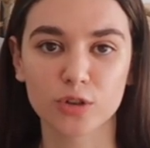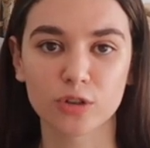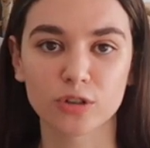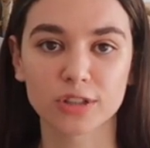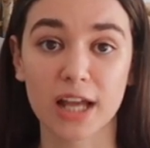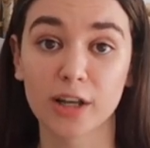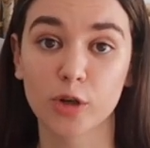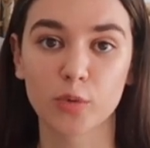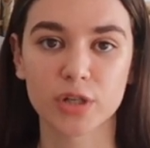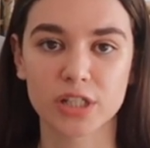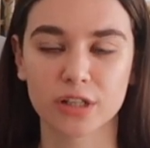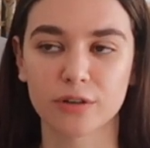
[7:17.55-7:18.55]
Cross and
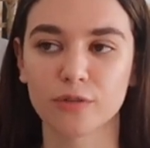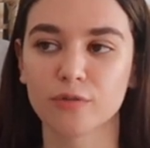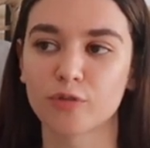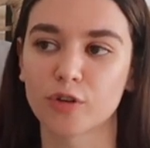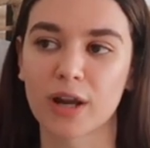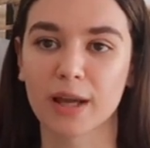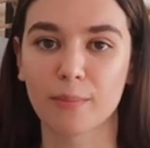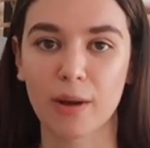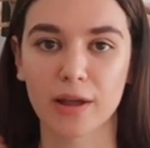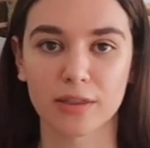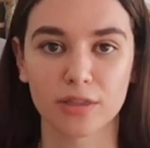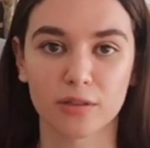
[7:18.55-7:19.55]
Lewisham for like
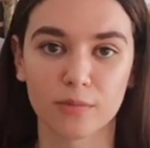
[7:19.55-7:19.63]
my